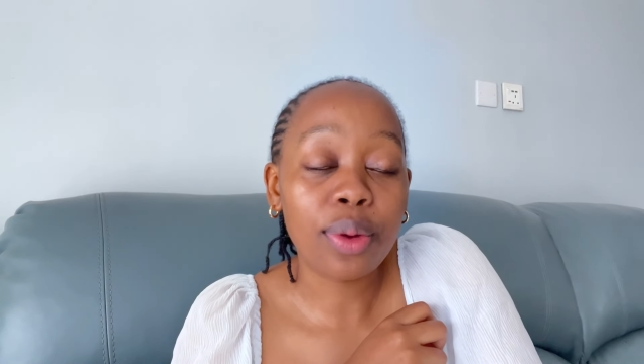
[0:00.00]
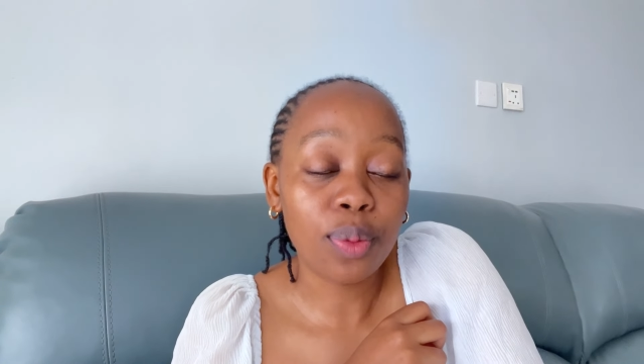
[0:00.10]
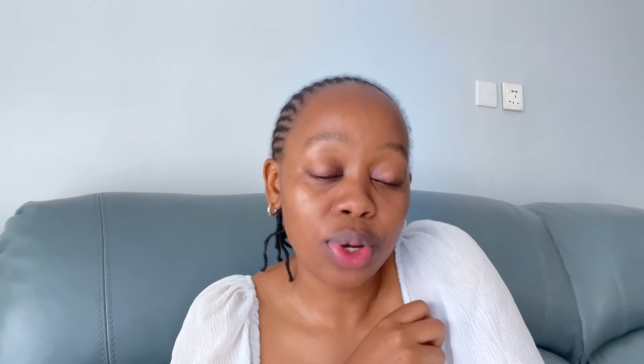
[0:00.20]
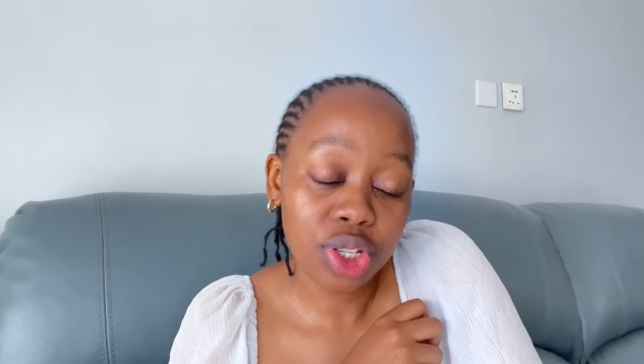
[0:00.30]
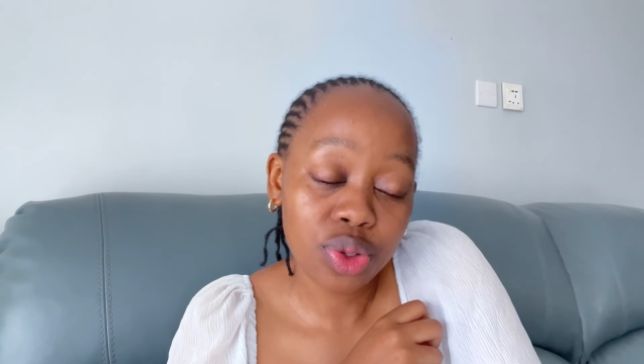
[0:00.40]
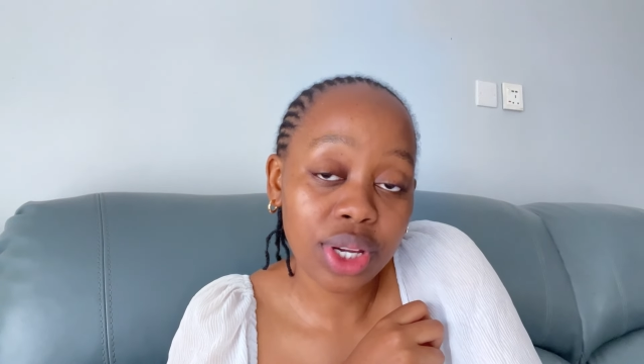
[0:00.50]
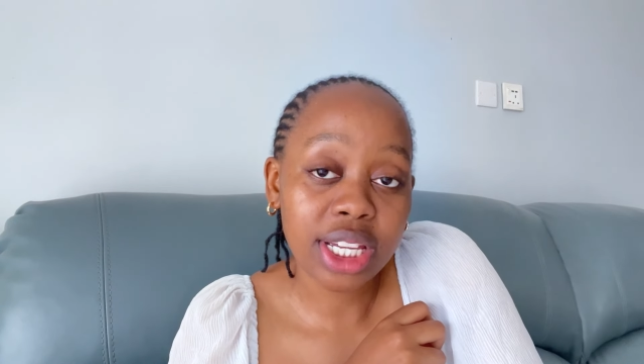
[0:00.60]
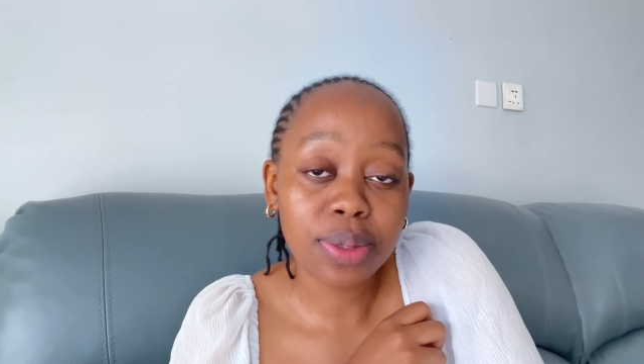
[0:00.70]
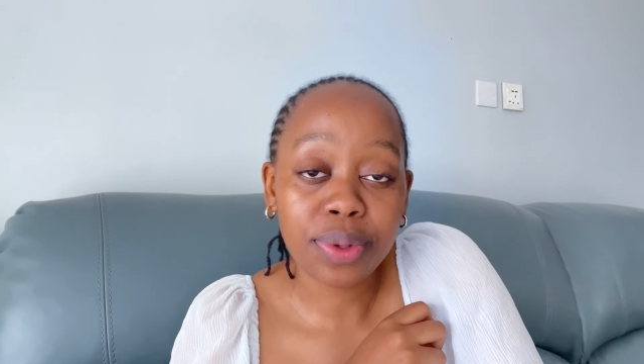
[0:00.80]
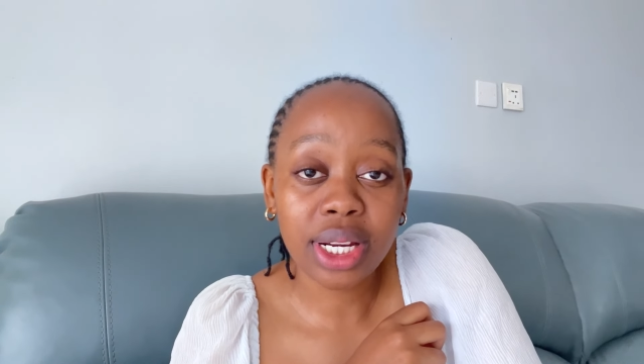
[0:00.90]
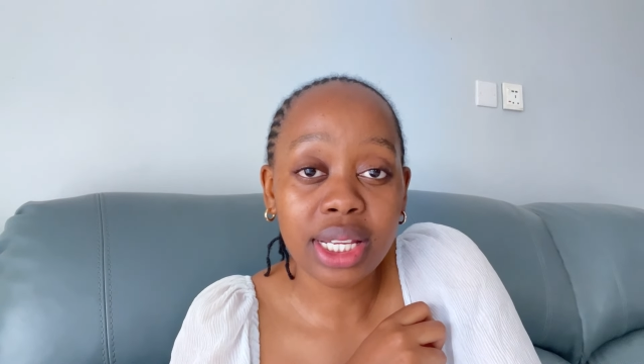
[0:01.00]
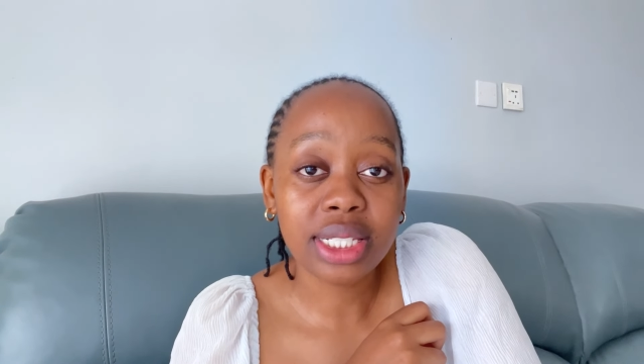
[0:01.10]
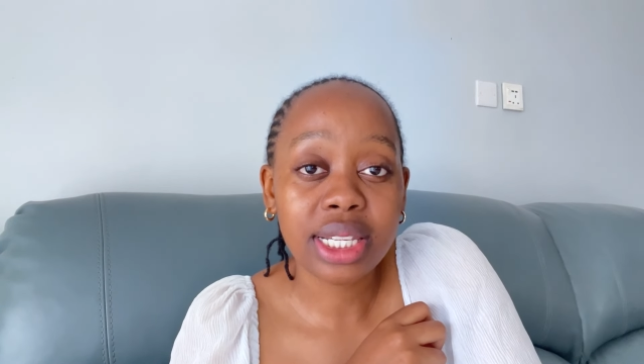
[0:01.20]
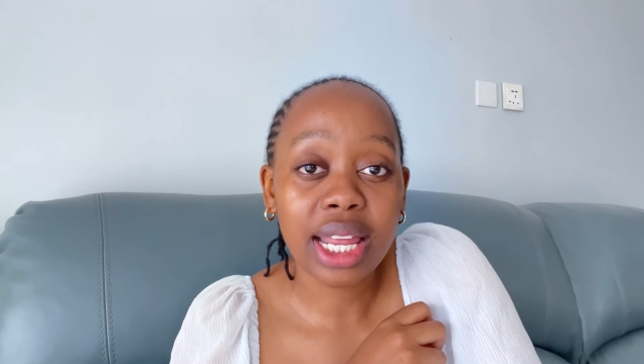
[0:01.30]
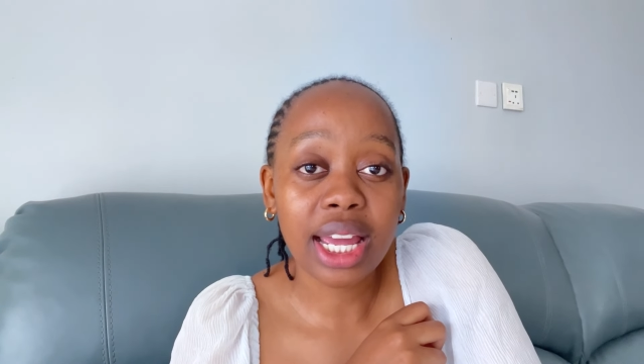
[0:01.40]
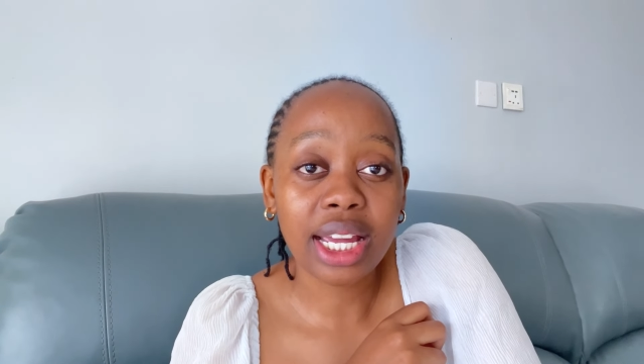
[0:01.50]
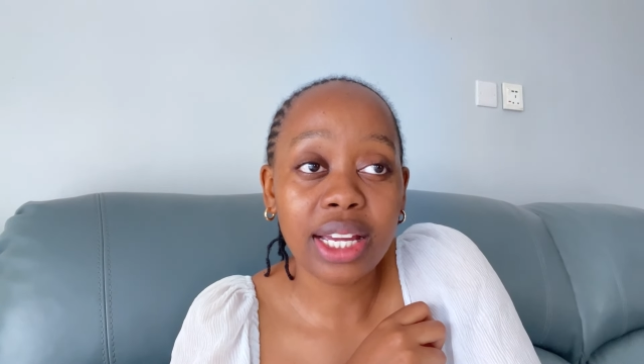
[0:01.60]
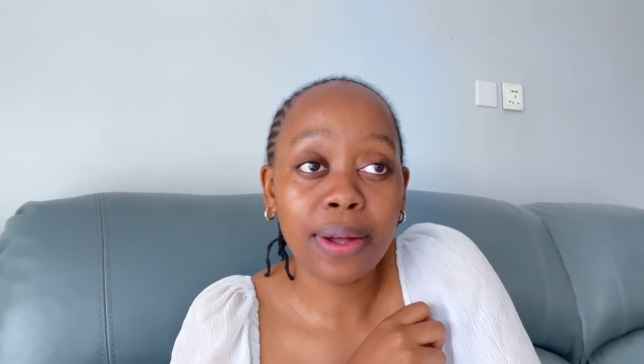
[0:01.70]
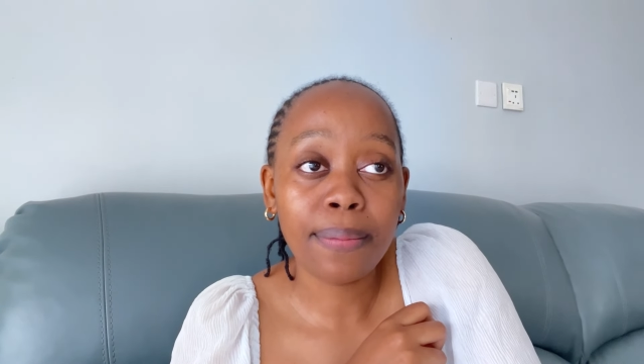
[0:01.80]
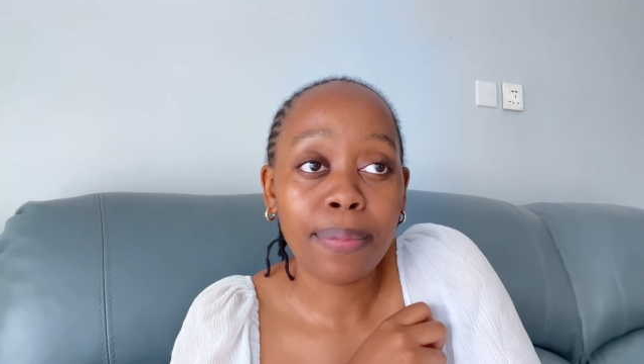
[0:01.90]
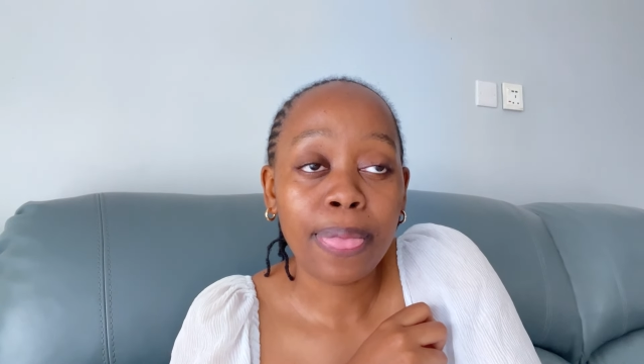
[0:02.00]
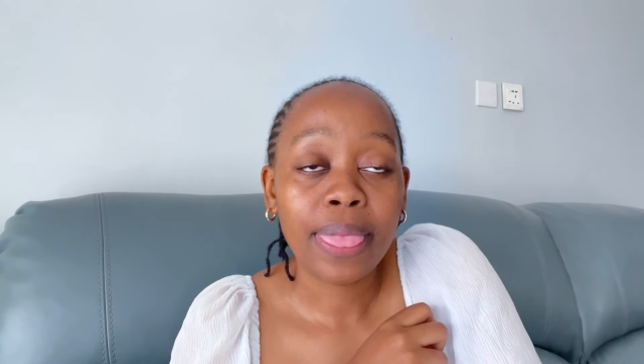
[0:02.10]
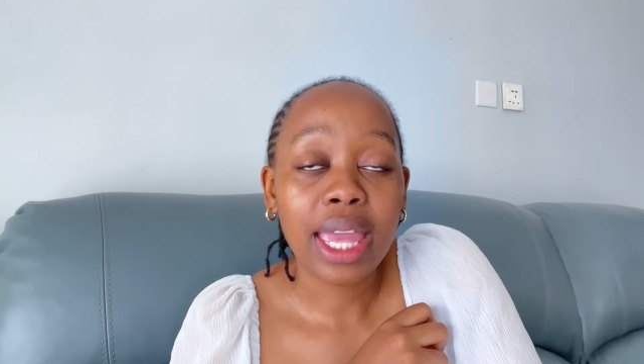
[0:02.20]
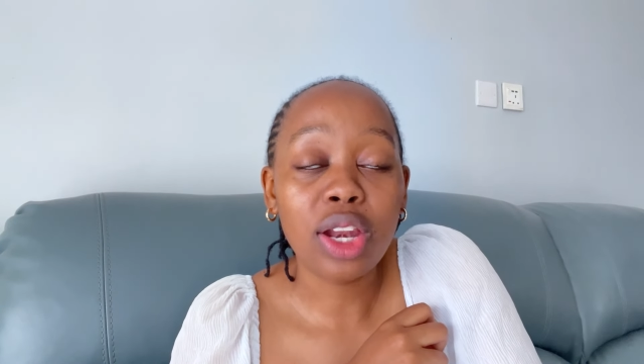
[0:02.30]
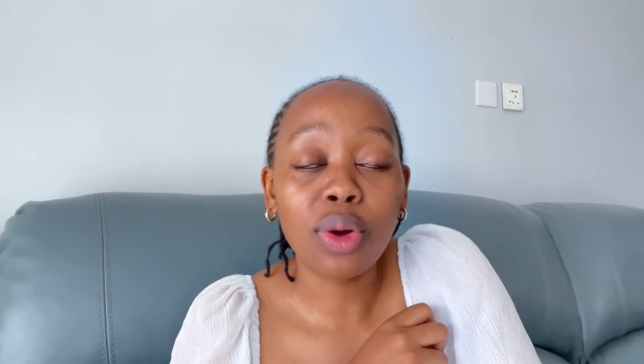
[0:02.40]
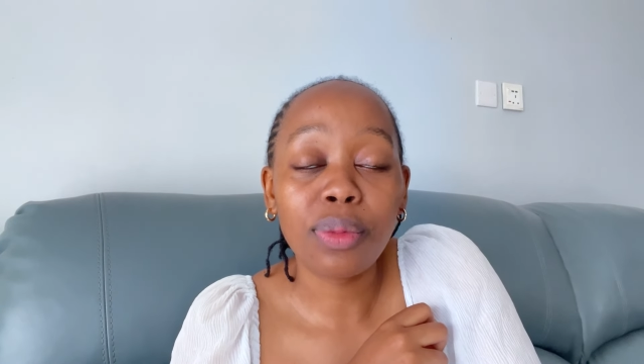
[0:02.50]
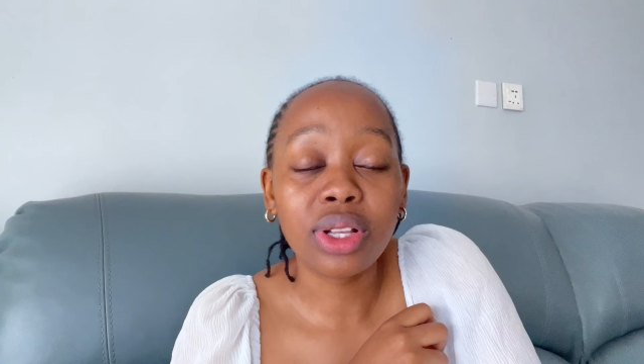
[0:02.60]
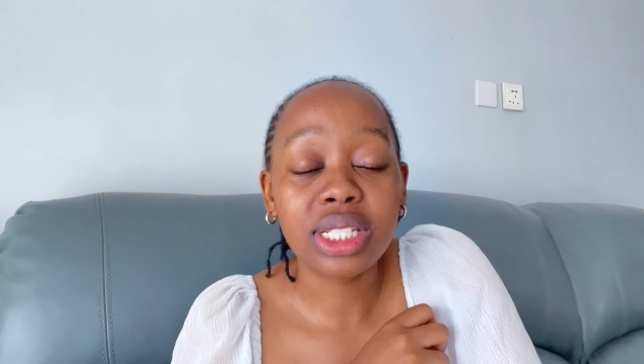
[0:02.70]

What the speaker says: wish to experience like a normal